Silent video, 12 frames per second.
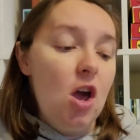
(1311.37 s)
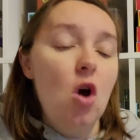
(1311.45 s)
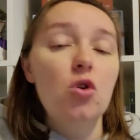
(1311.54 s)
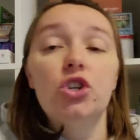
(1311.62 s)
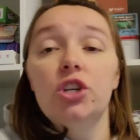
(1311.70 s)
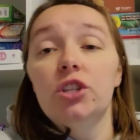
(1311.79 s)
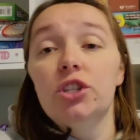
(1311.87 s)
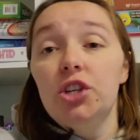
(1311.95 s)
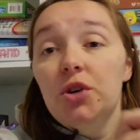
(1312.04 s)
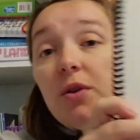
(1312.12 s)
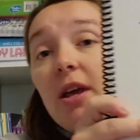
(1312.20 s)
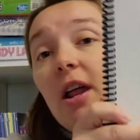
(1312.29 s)
Oceans
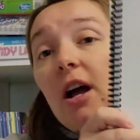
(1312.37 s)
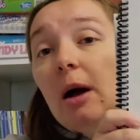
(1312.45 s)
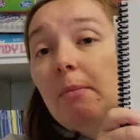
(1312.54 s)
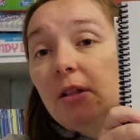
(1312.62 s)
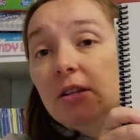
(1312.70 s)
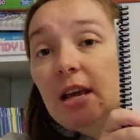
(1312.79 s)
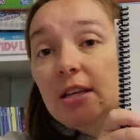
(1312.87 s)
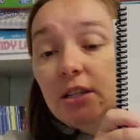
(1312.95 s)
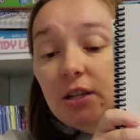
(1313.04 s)
unit a couple of days